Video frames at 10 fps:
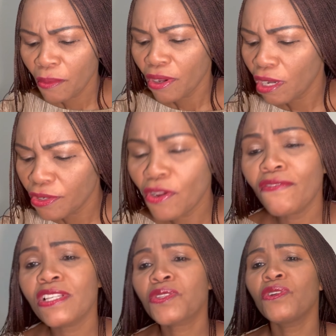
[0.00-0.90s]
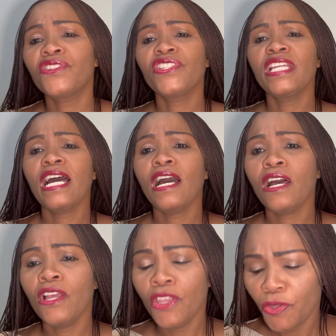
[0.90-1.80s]
Nova
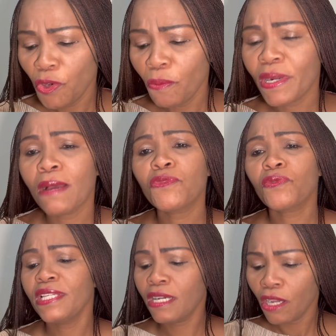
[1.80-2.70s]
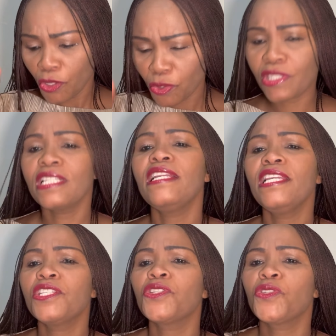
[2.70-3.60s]
Scotia, New Brunswick, you still
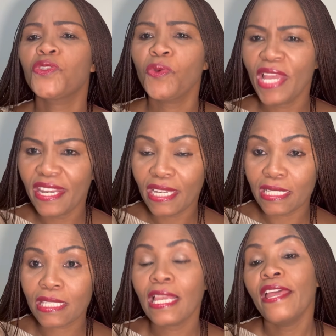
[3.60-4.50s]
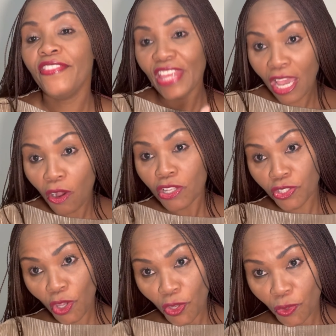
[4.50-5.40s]
need to do IEN'S. They
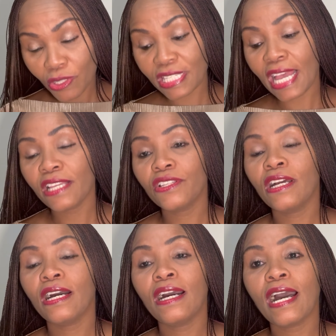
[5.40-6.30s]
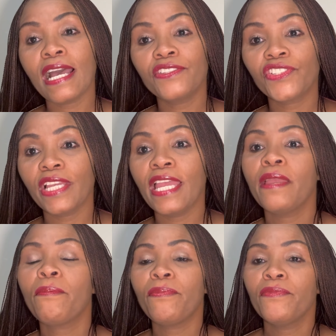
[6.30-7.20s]
also use
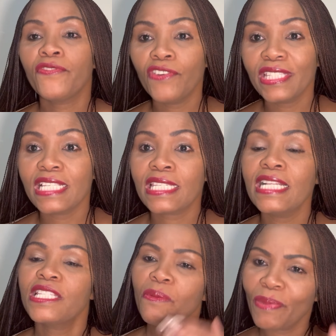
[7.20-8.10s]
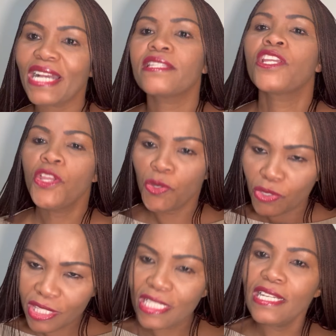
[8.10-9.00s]
IGA for the skills part. You
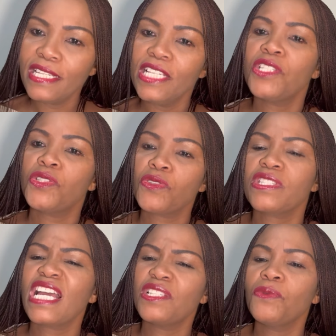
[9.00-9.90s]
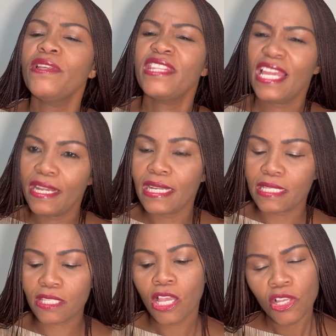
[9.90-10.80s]
still need to start with
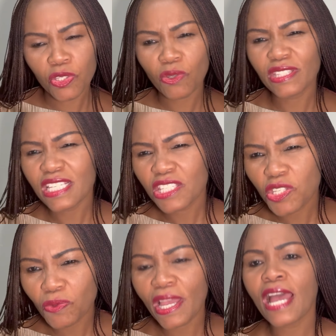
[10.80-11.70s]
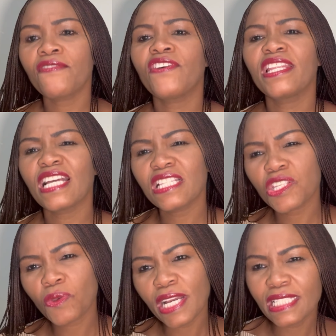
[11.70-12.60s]
IEN'S. So this is where I find that it's
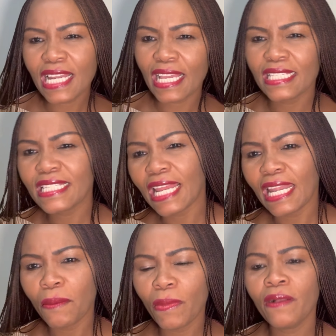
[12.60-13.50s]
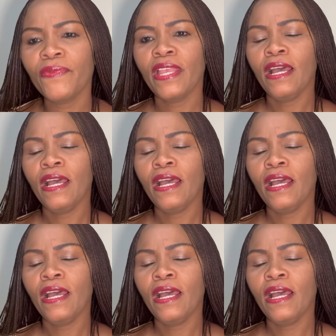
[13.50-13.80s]
quite like a dilemma